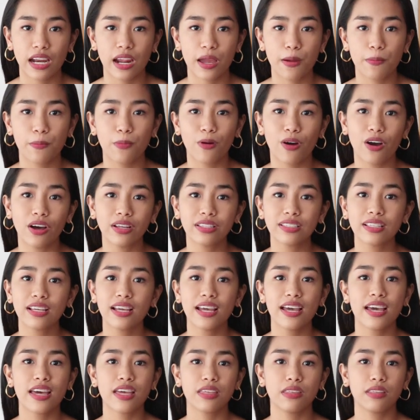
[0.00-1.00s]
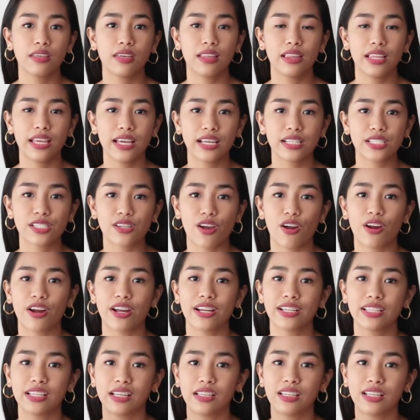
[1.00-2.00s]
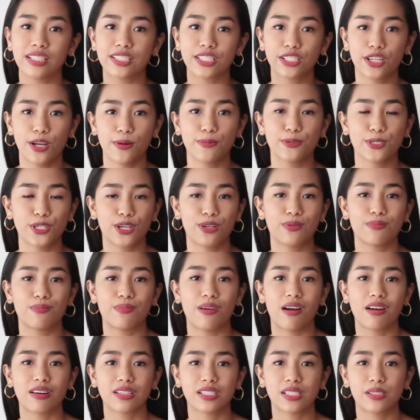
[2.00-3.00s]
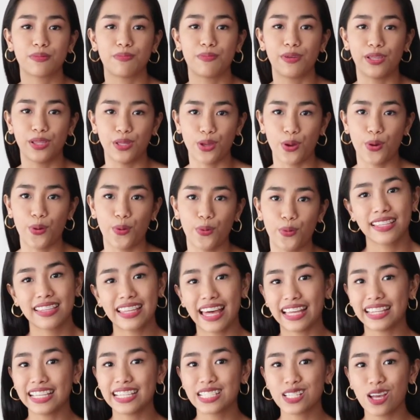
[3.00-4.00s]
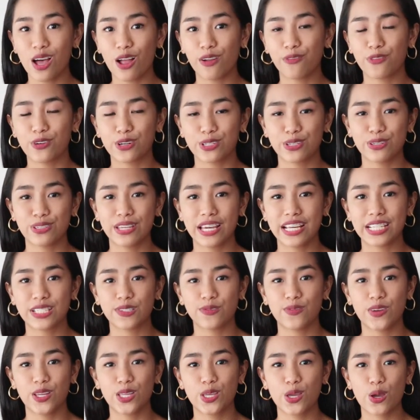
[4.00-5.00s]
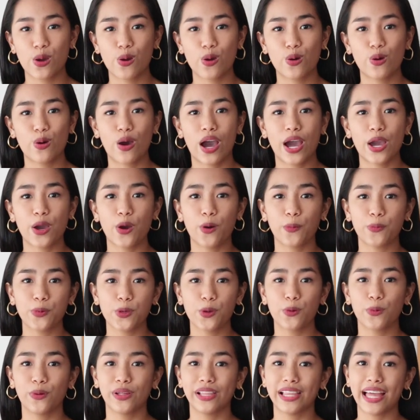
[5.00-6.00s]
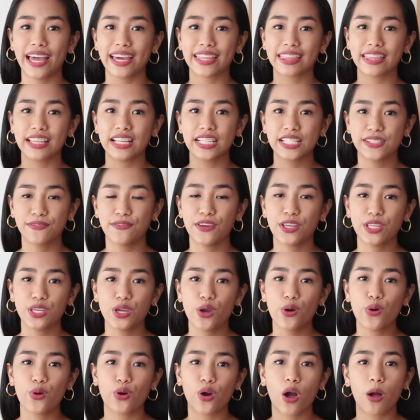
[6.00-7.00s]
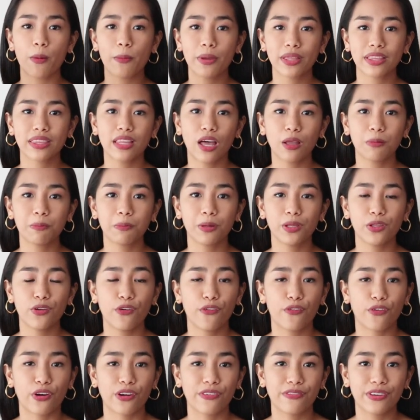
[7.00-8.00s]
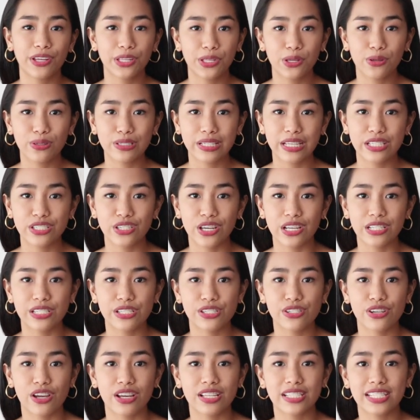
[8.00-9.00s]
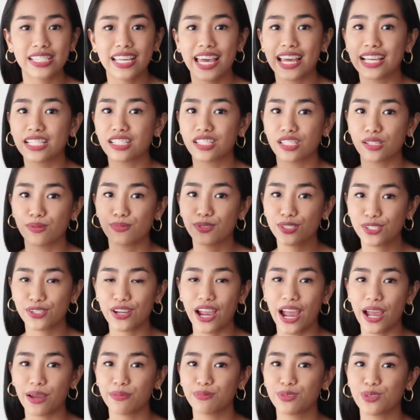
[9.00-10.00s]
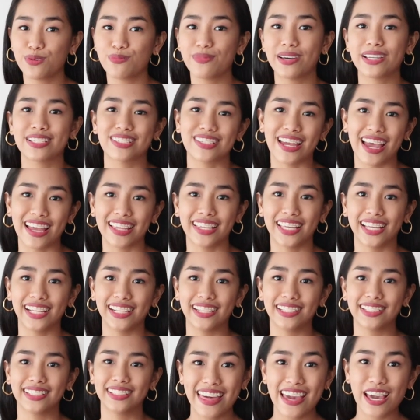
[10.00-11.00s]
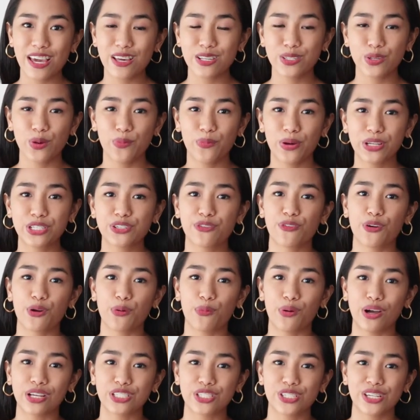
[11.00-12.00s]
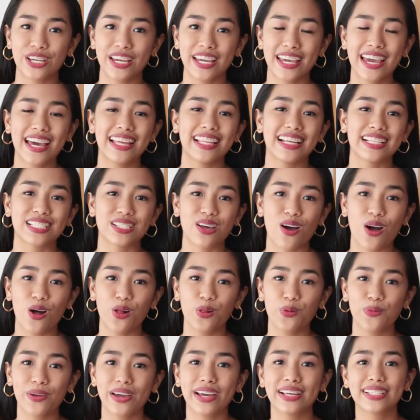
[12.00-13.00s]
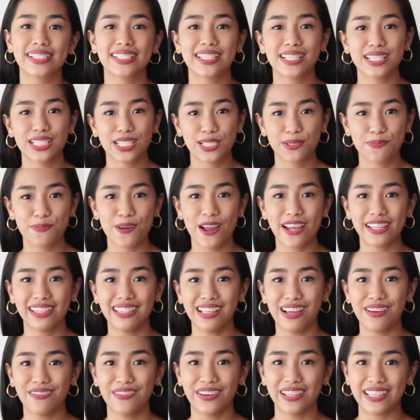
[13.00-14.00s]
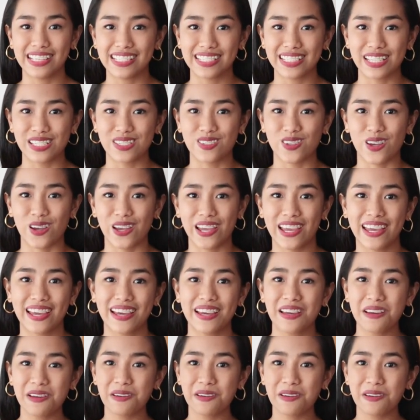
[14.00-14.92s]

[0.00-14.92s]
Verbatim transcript: that I bought, the links are in the description box below. That is all for today's video. I hope you will like this video. Comment down below for video suggestions and subscribe to my channel. Thank you so much for watching and as always, spread love on this channel.